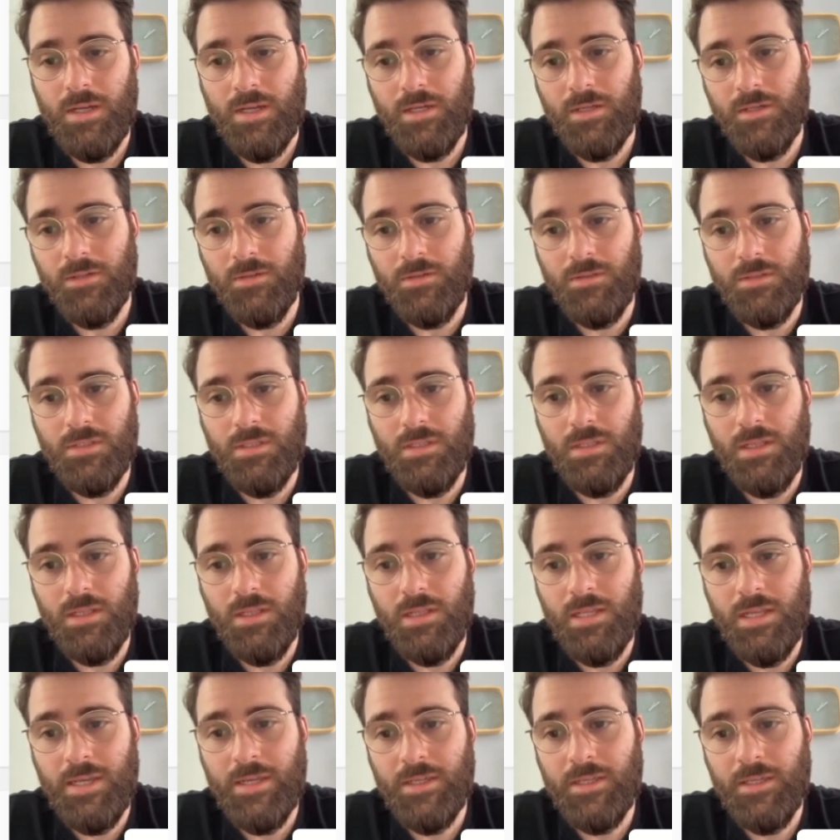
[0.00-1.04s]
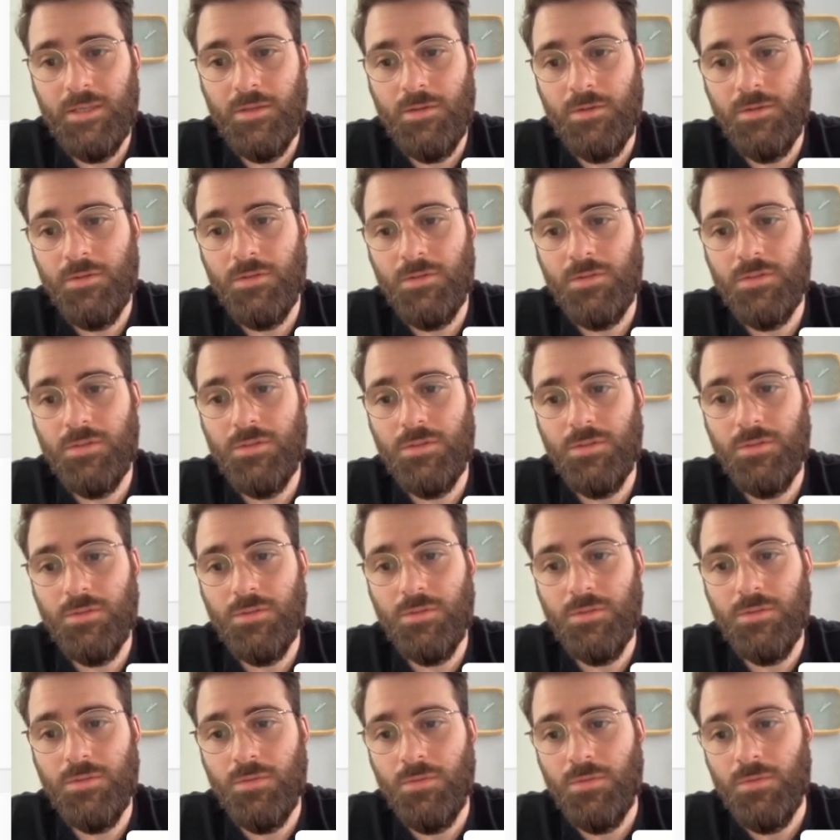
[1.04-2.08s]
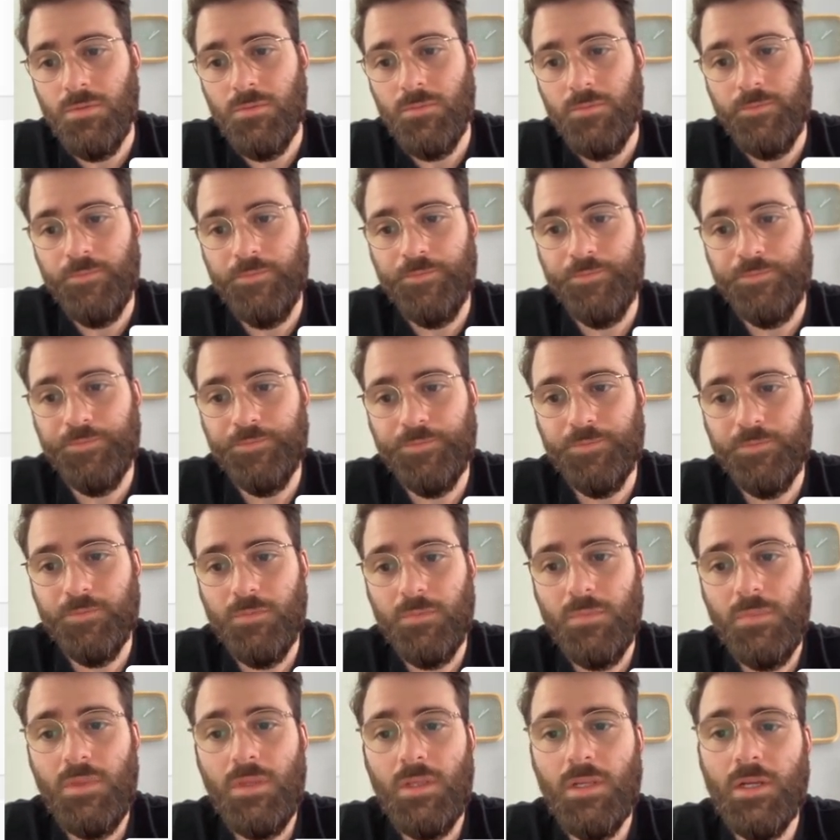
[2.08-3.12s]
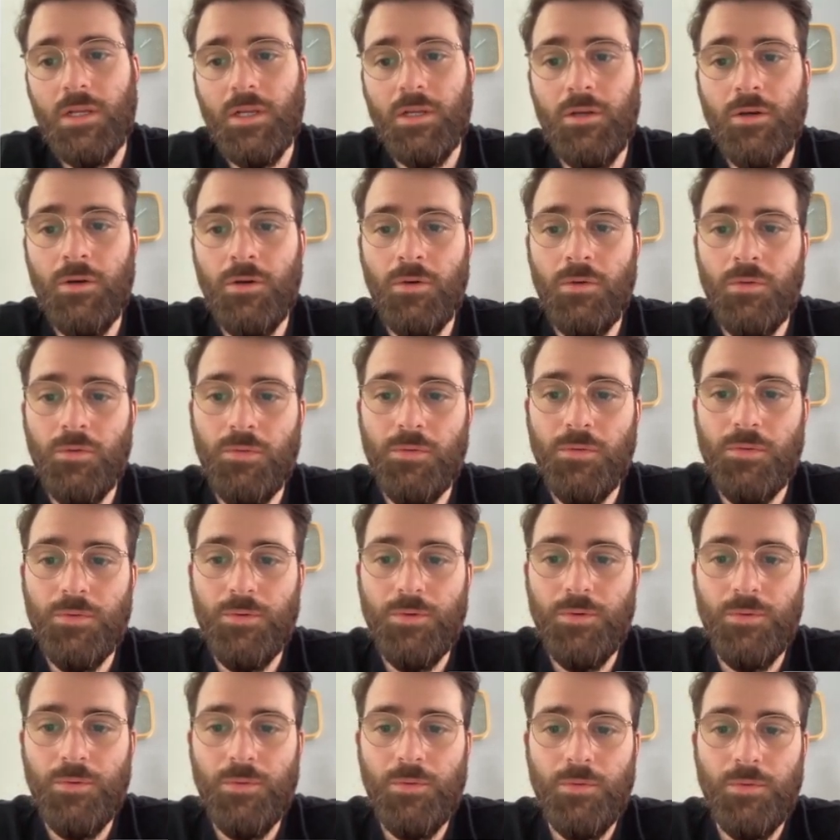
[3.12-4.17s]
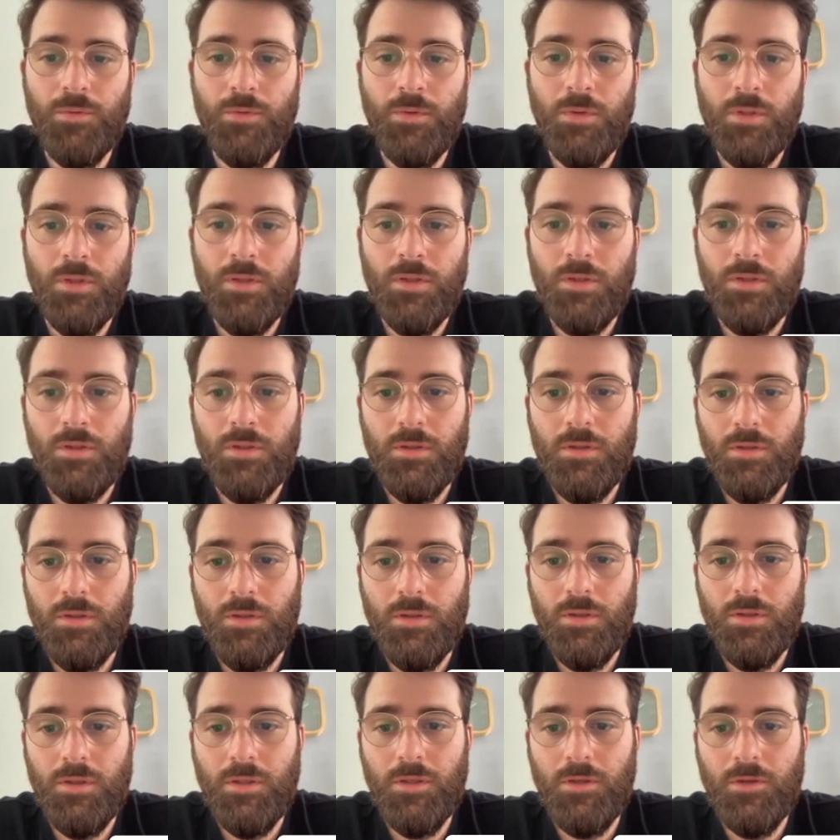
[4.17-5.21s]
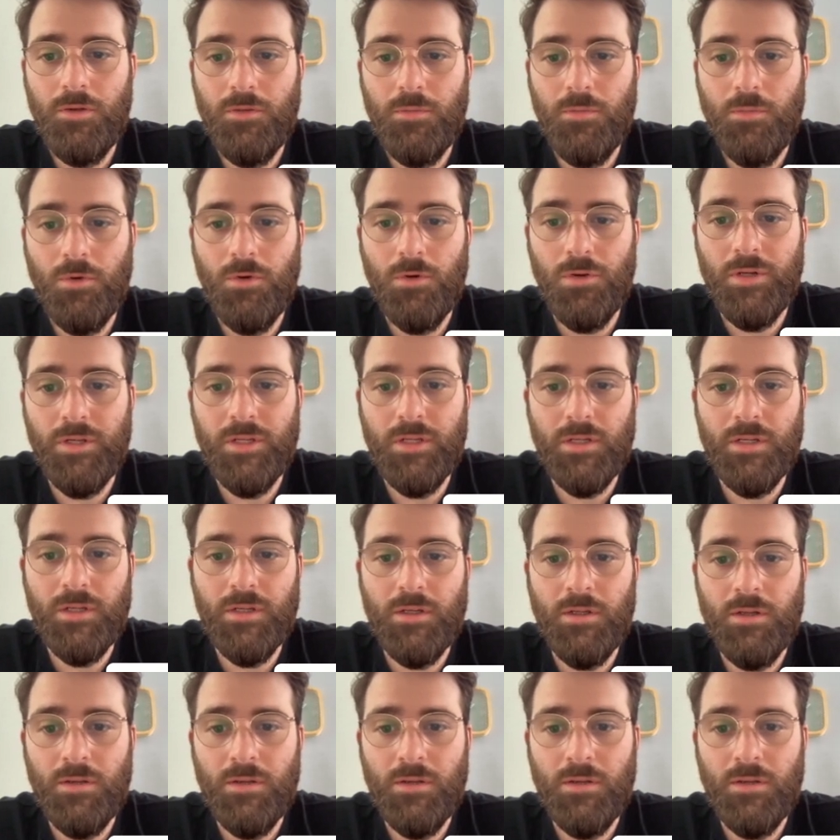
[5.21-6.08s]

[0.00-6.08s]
would like you to go through the onboarding